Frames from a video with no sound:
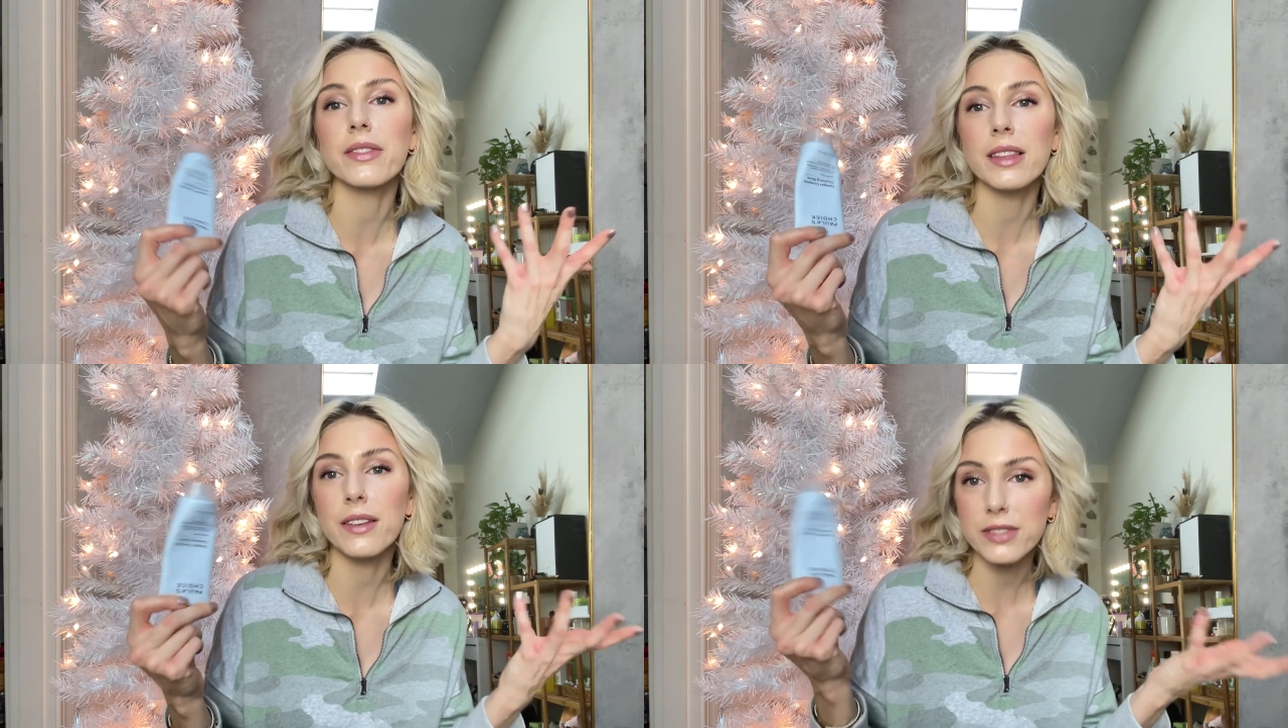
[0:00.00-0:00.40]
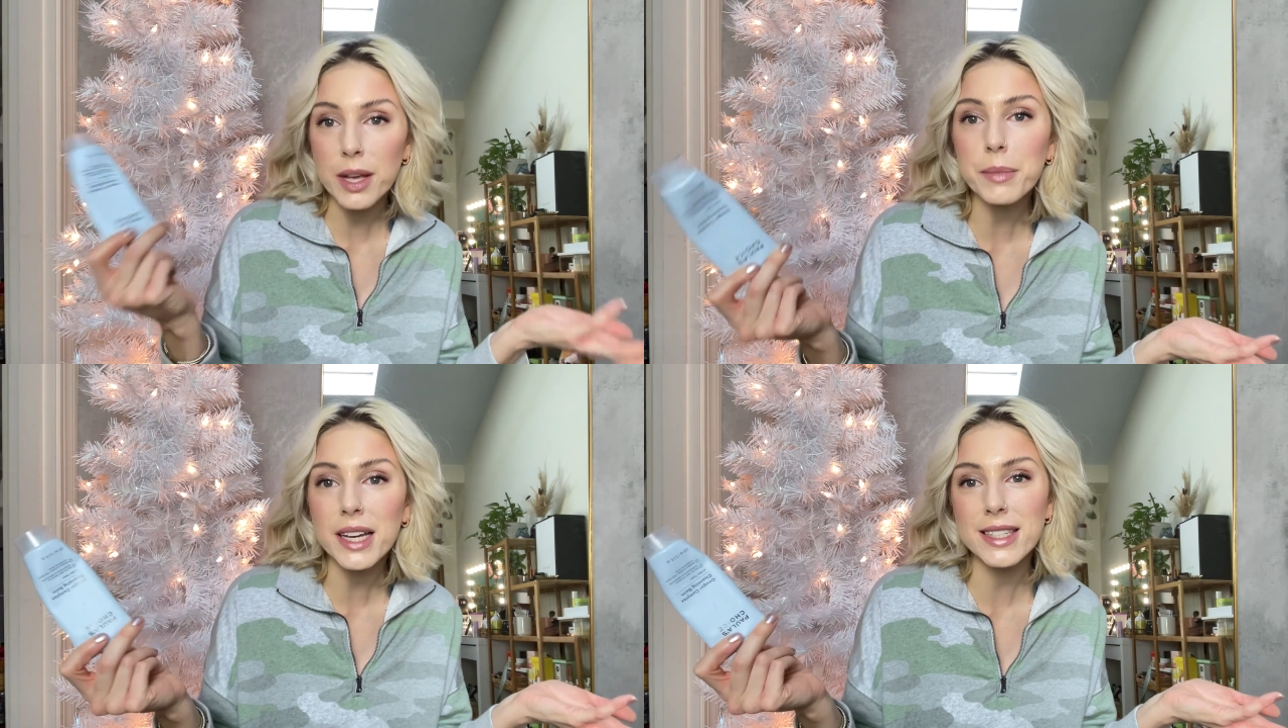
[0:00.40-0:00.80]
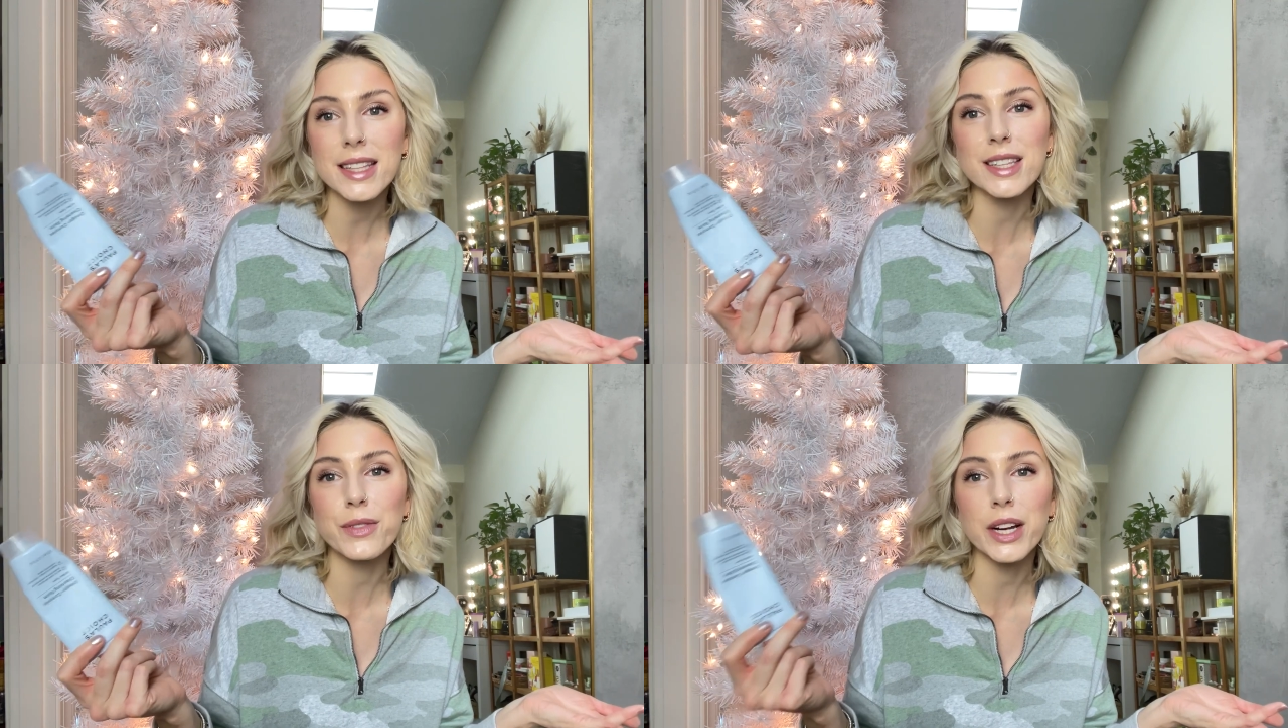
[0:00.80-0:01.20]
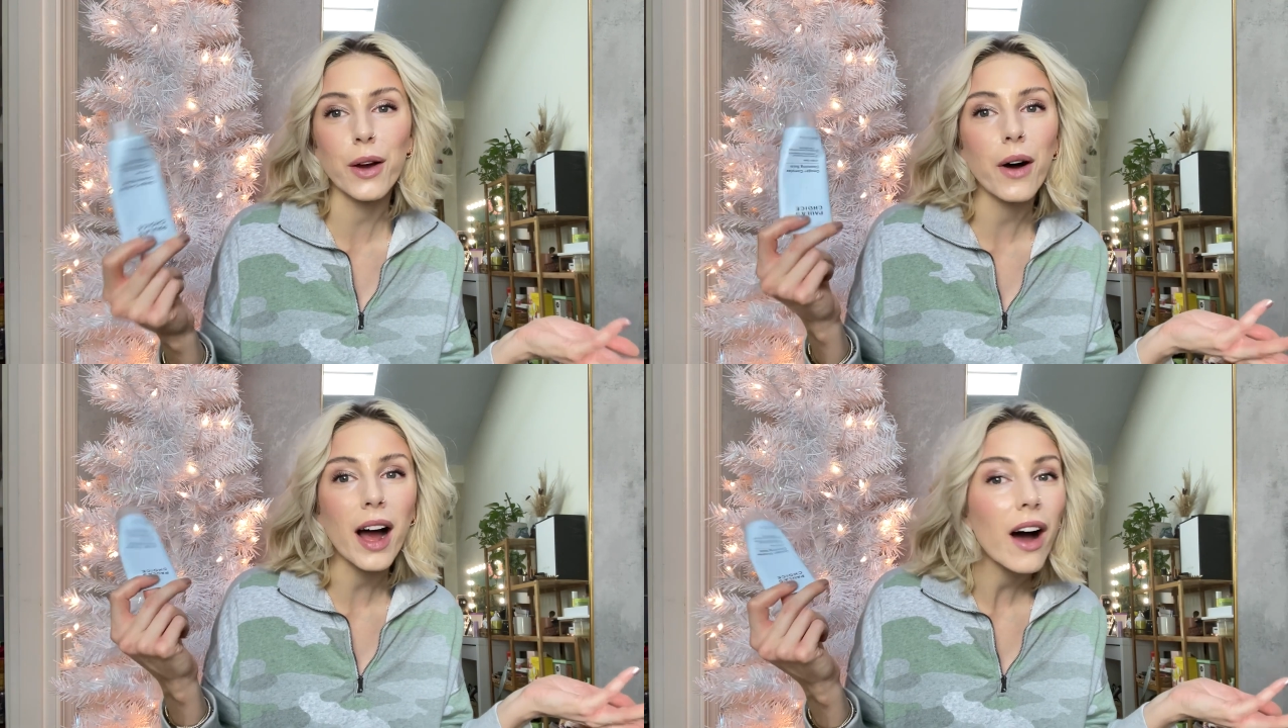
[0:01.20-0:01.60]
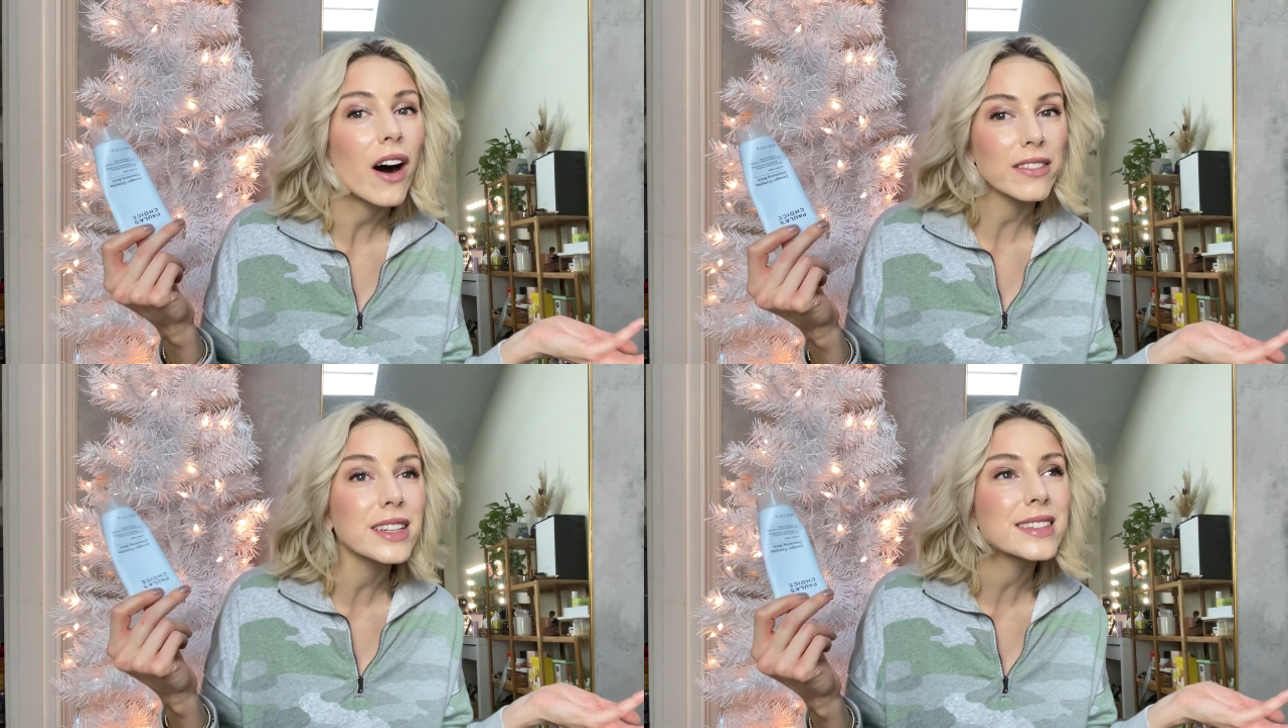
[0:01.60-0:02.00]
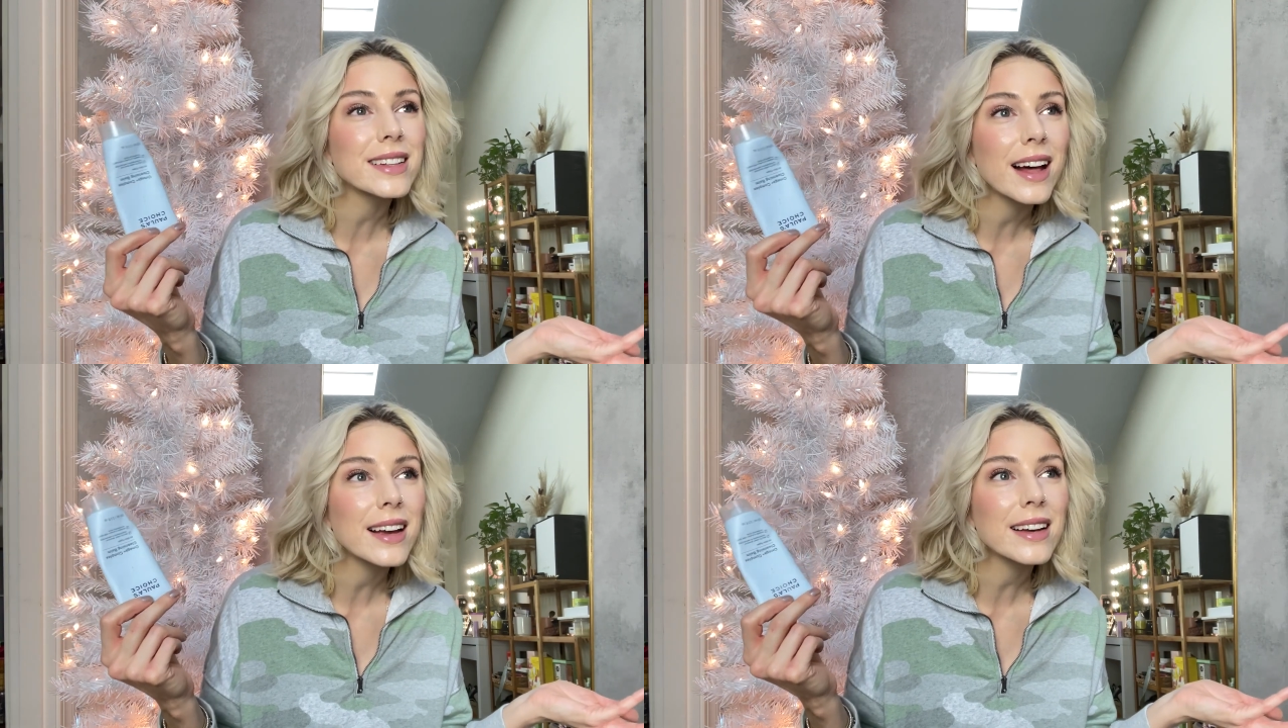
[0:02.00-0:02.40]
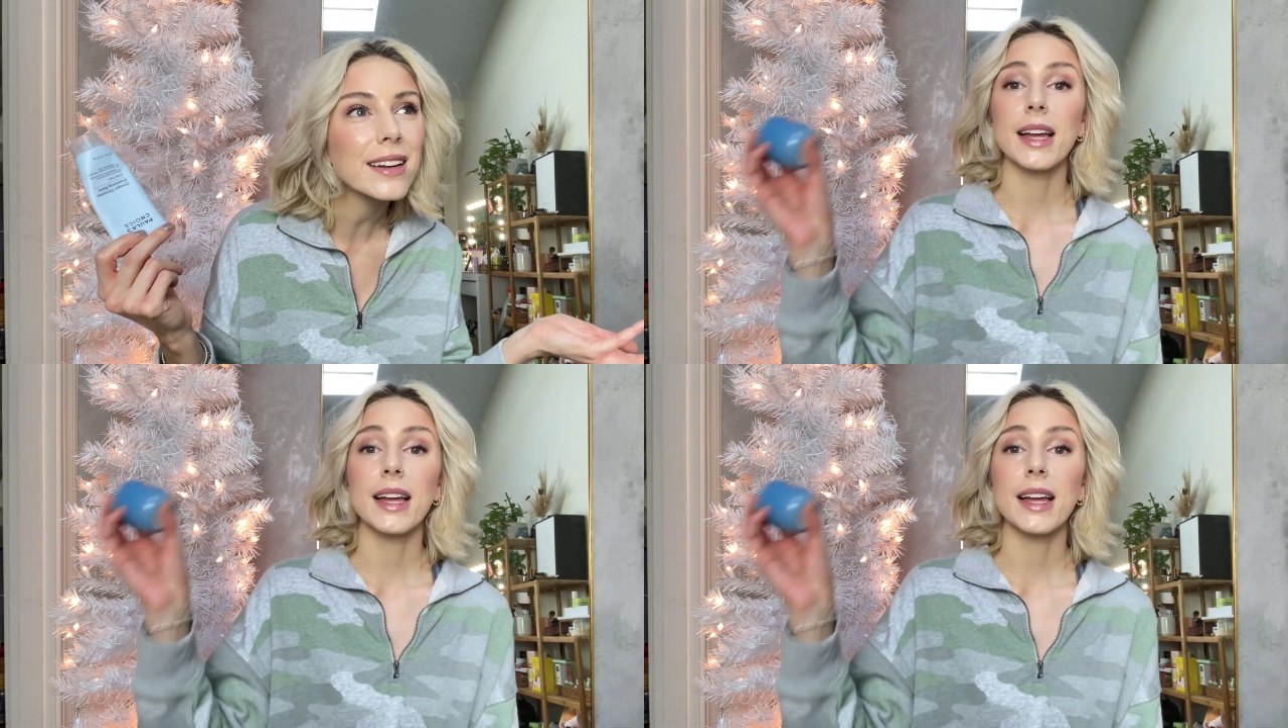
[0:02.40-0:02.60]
If something is in this video, I obviously like it.